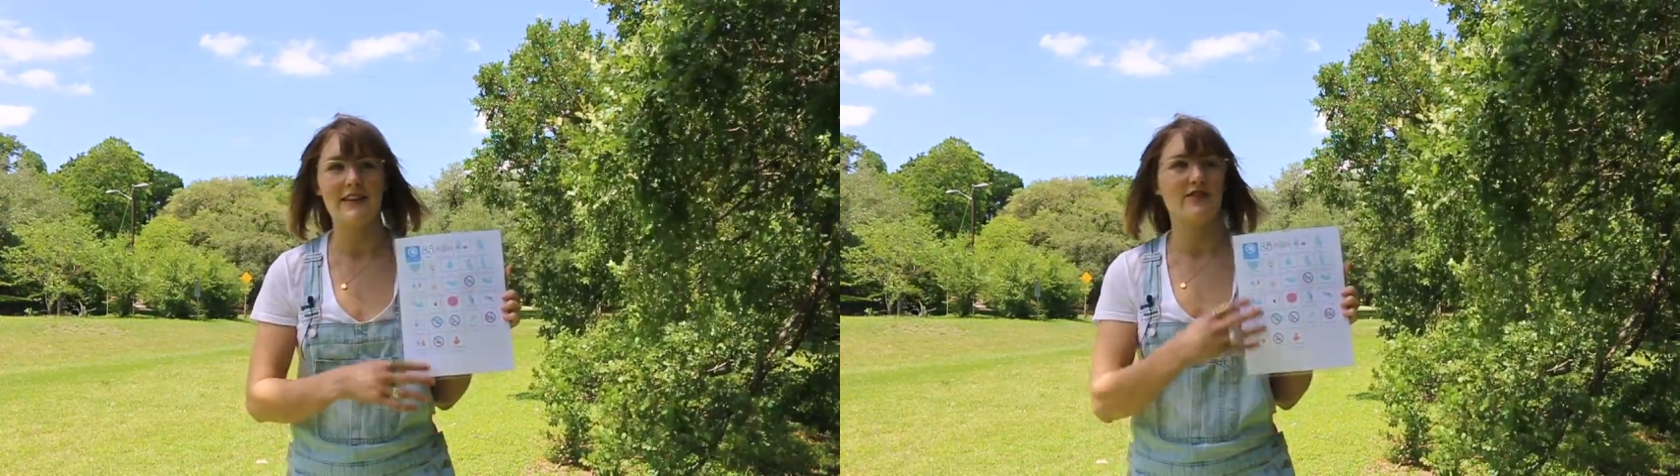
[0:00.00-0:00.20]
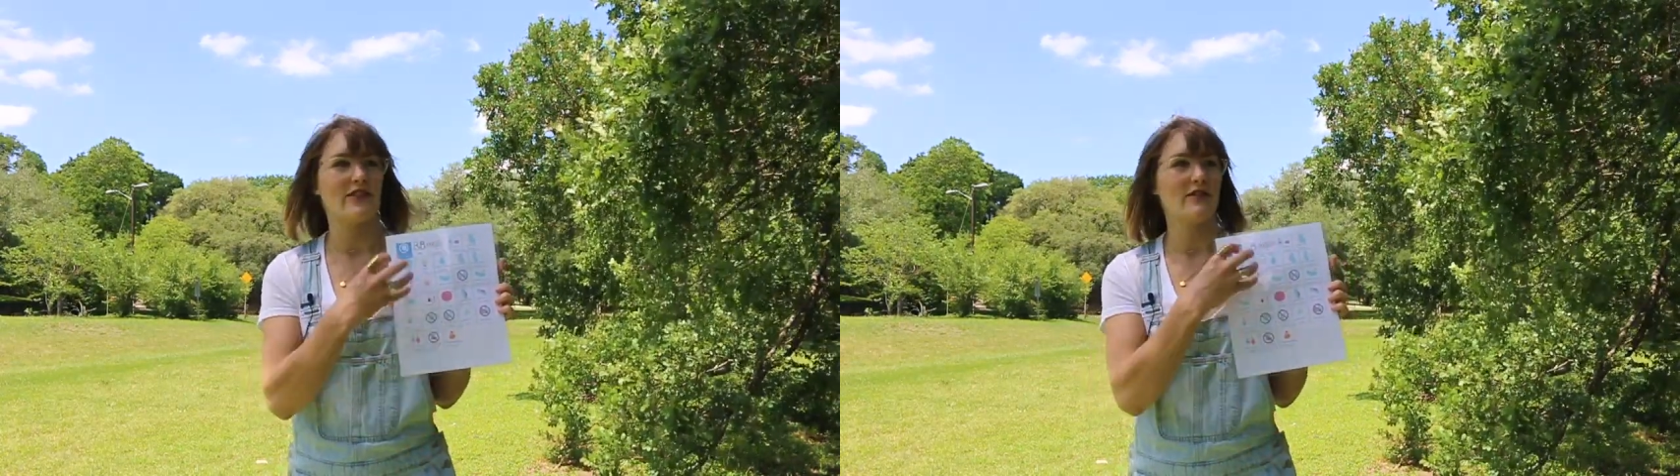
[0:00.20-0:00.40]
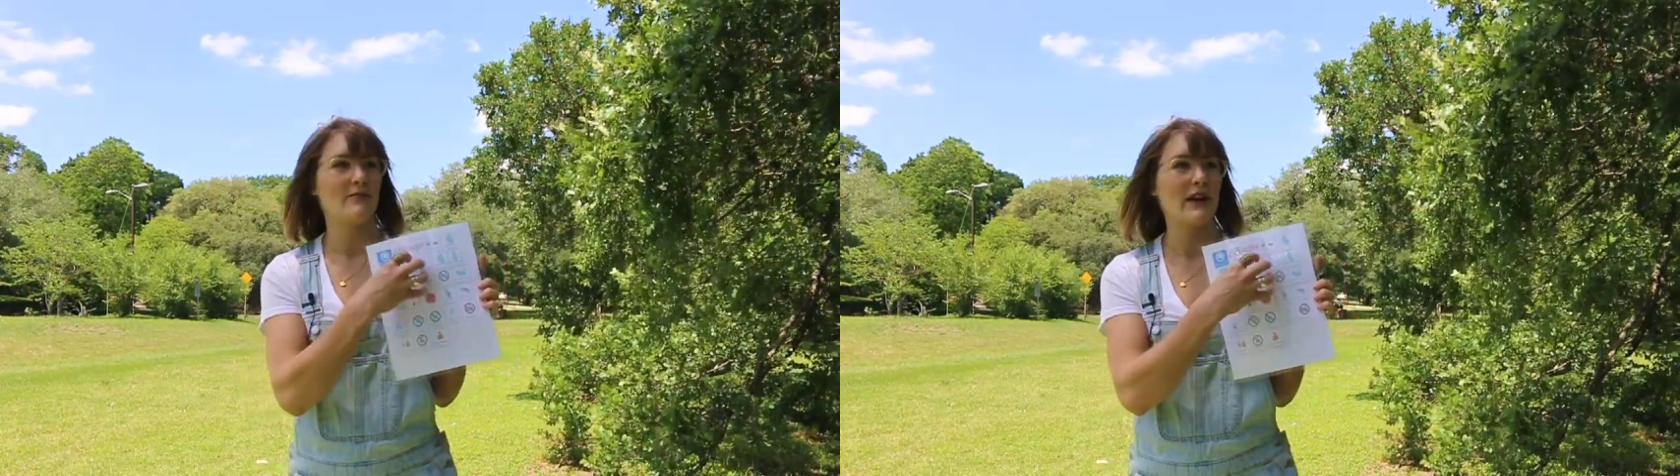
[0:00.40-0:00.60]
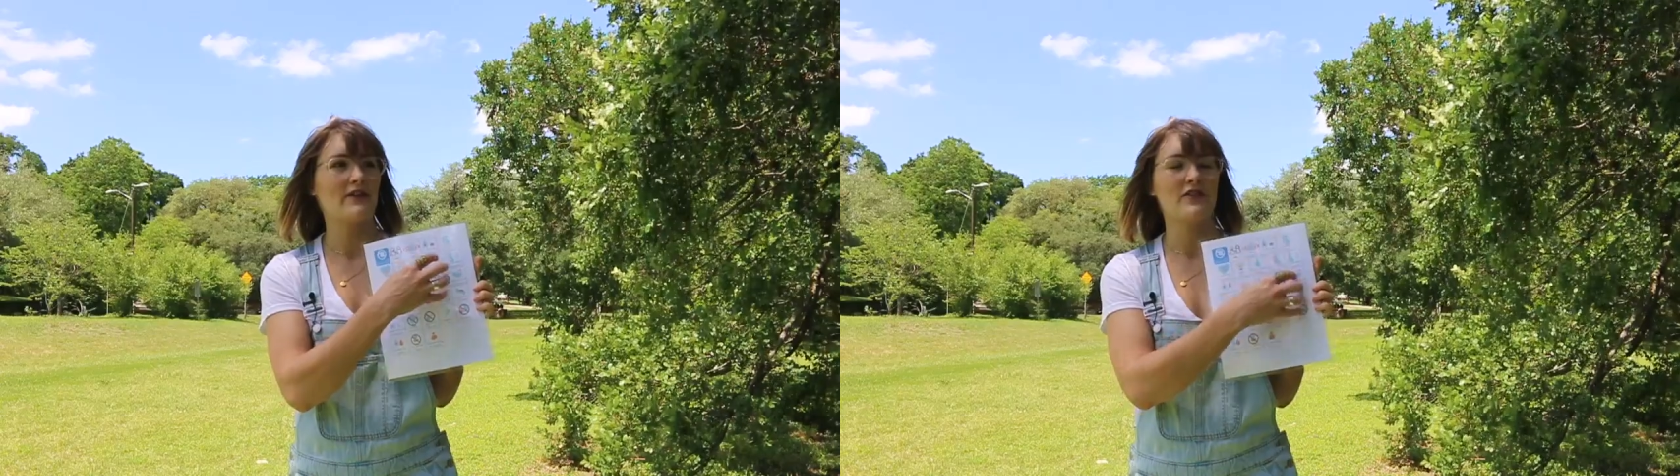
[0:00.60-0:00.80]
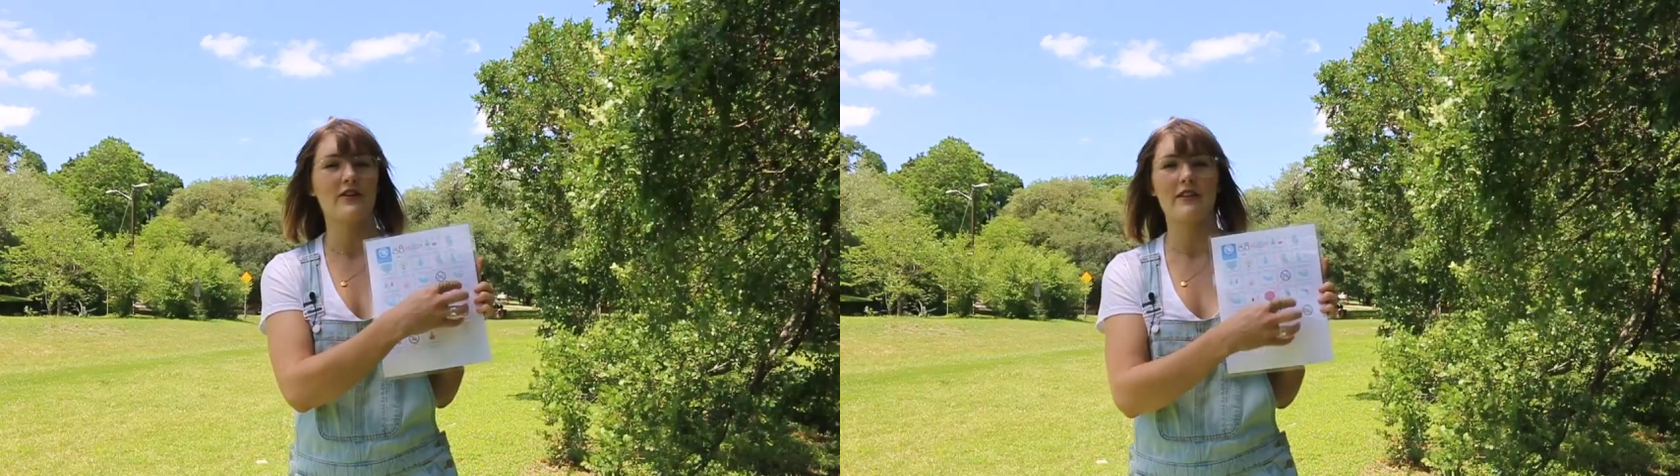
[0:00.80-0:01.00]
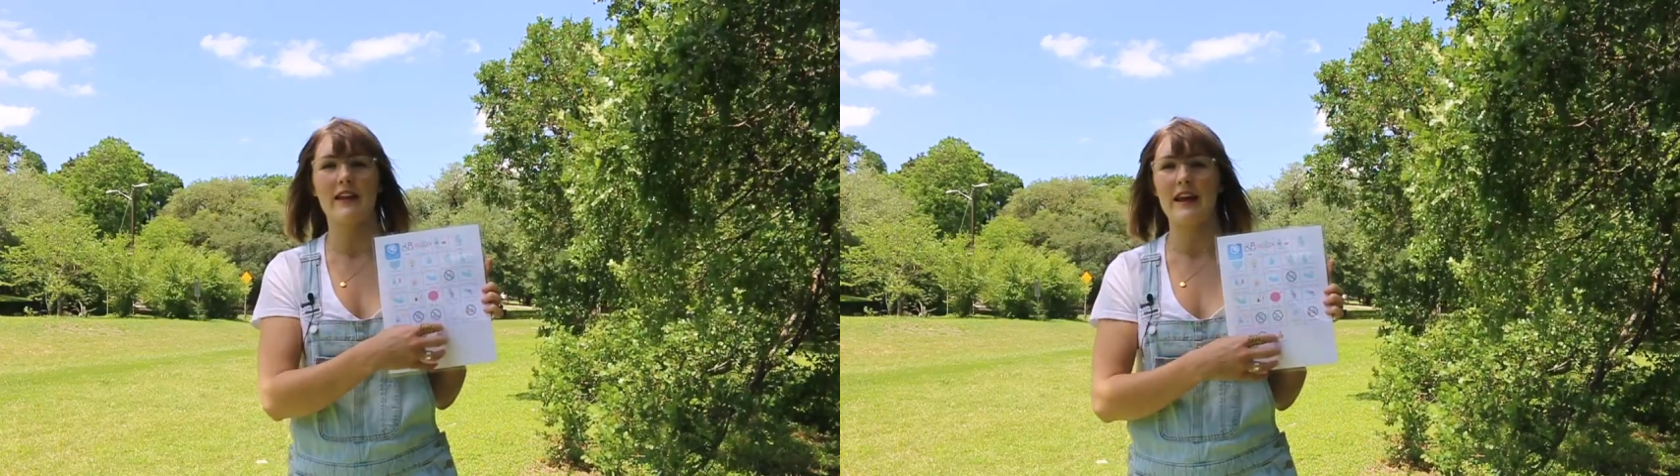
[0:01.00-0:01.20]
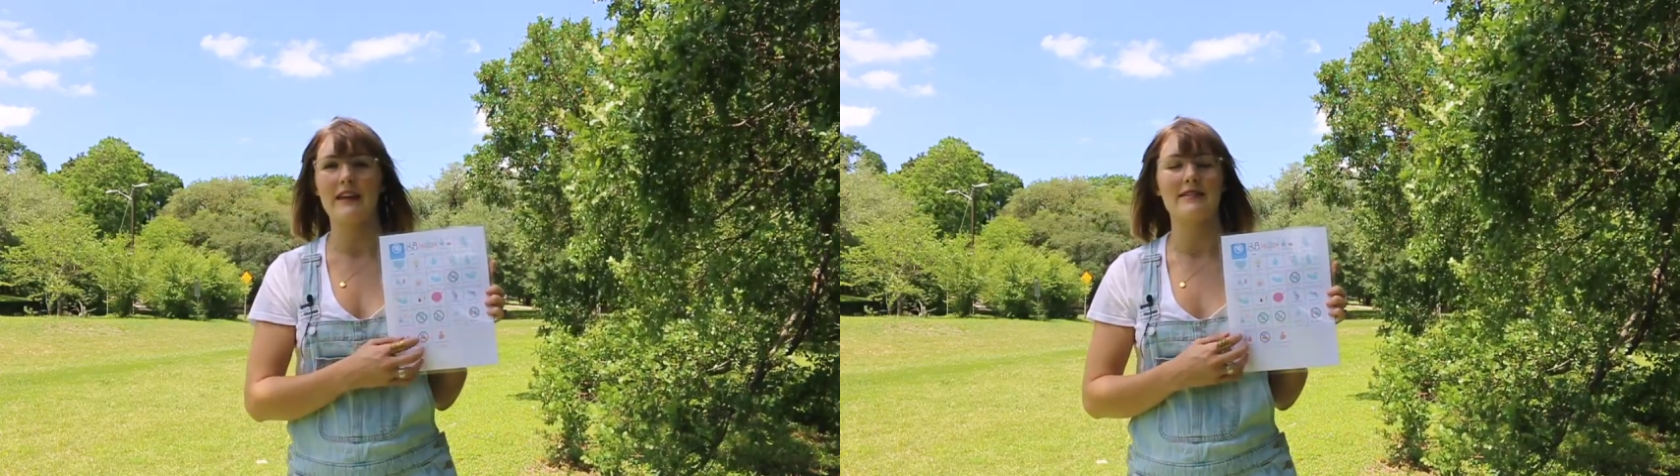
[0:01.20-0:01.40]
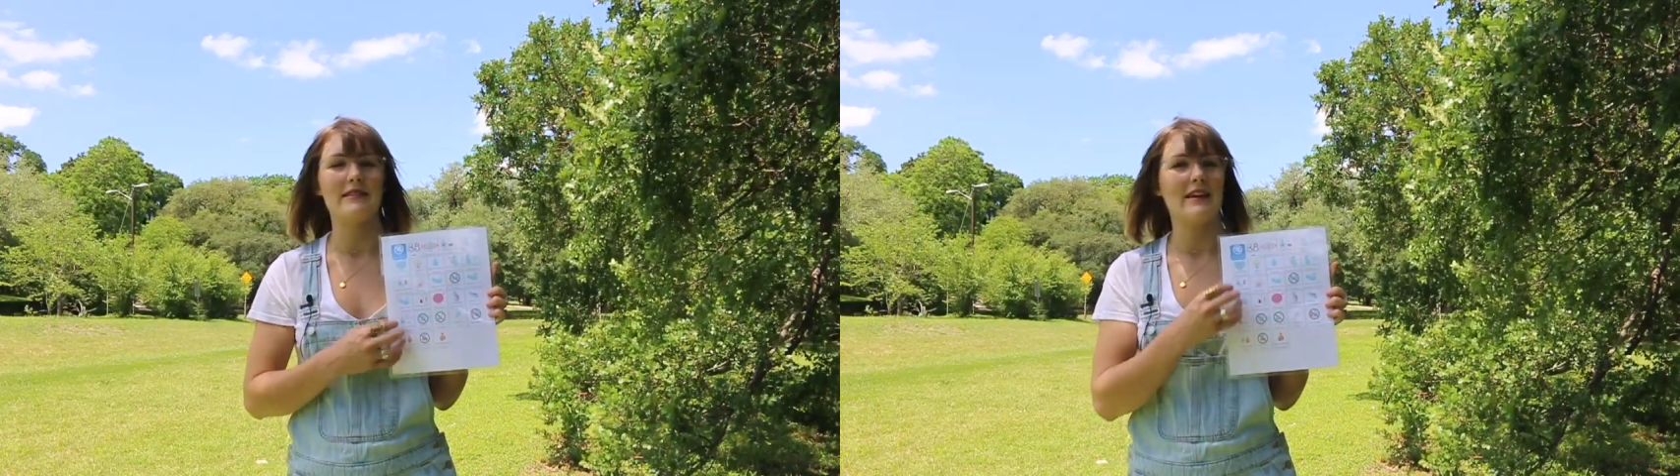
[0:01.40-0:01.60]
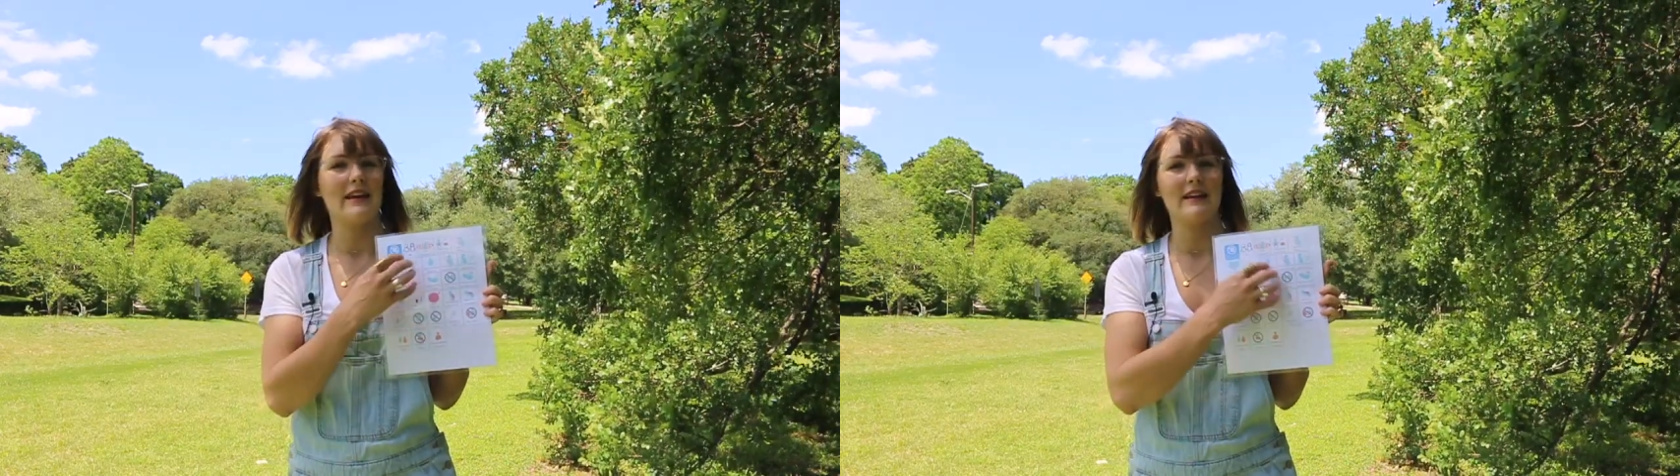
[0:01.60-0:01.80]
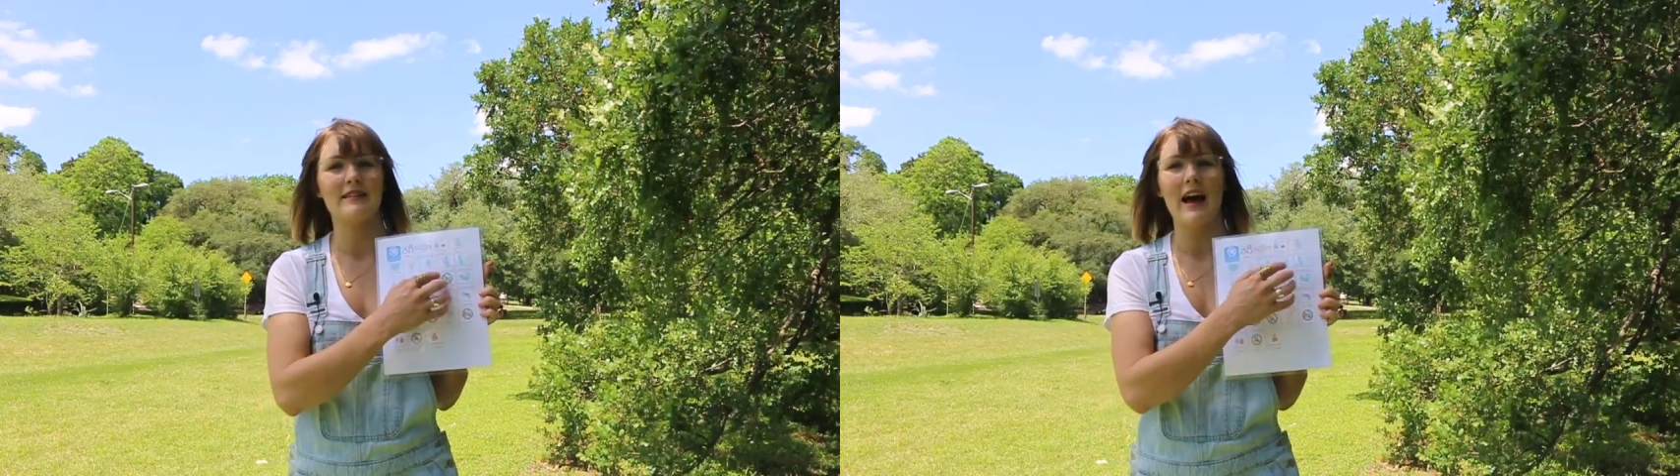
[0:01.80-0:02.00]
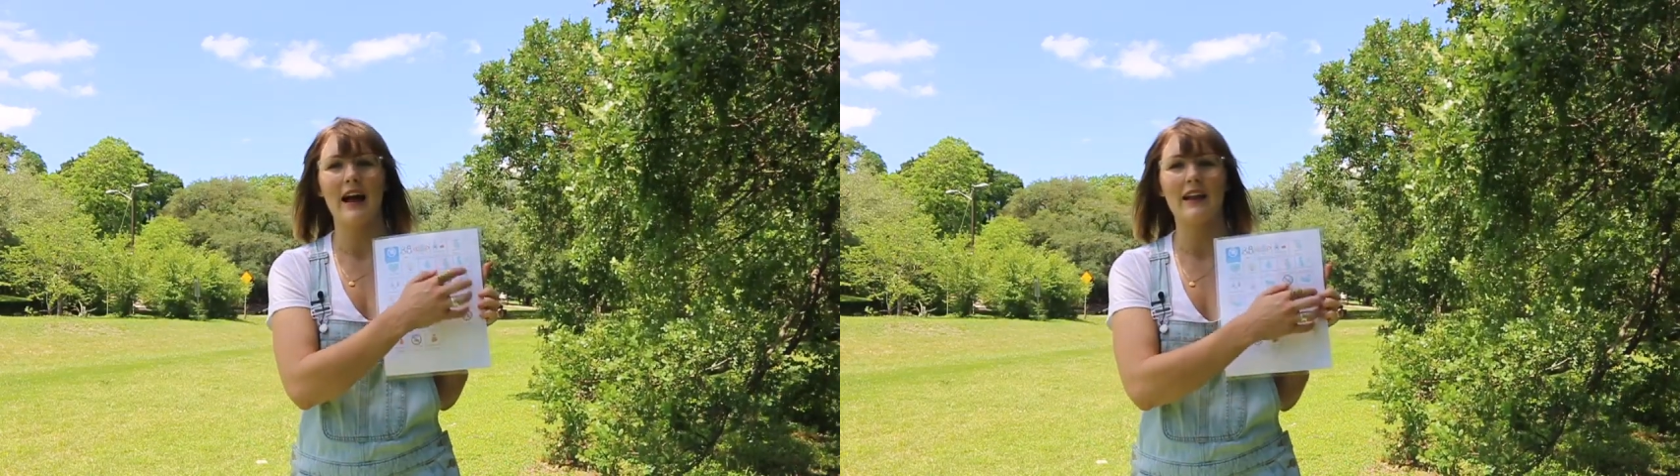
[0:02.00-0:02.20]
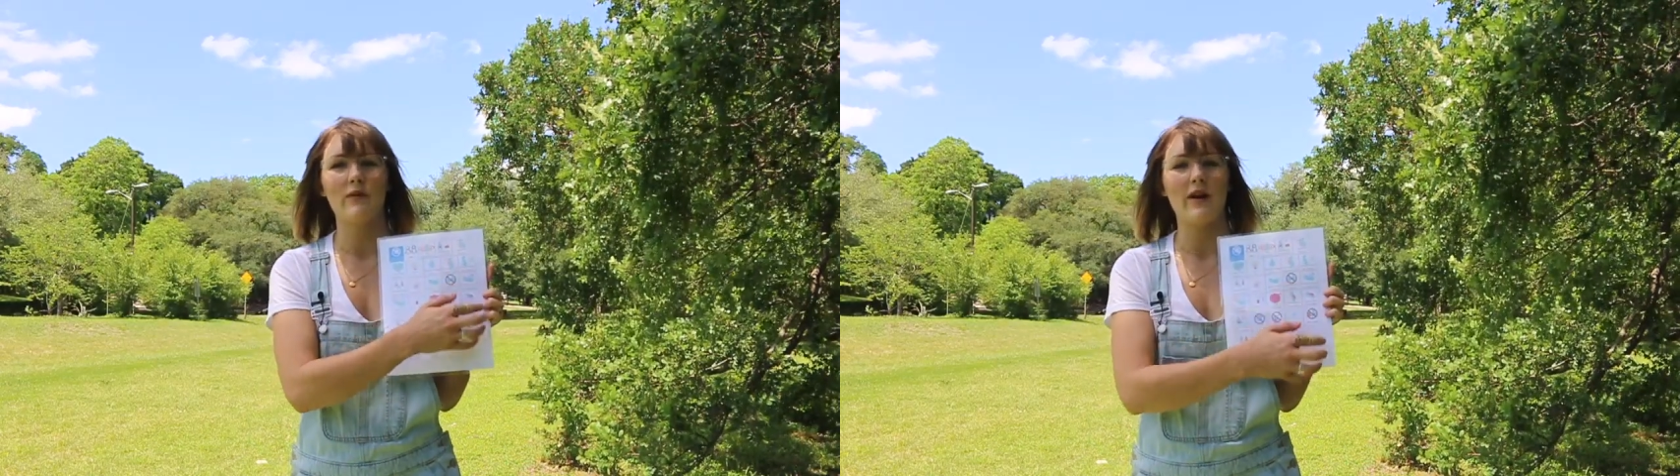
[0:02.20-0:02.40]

it's just pictures, and they can see exactly